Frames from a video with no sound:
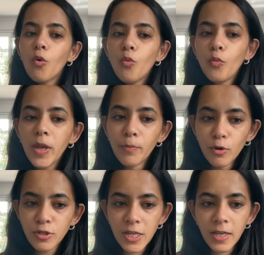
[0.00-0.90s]
we
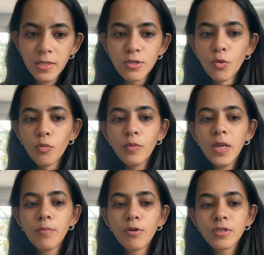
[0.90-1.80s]
book tickets. So
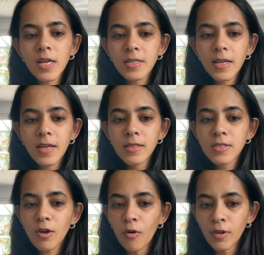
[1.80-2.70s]
we booked our
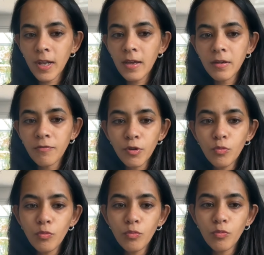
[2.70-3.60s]
tickets online a
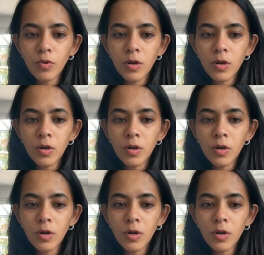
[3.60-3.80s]
few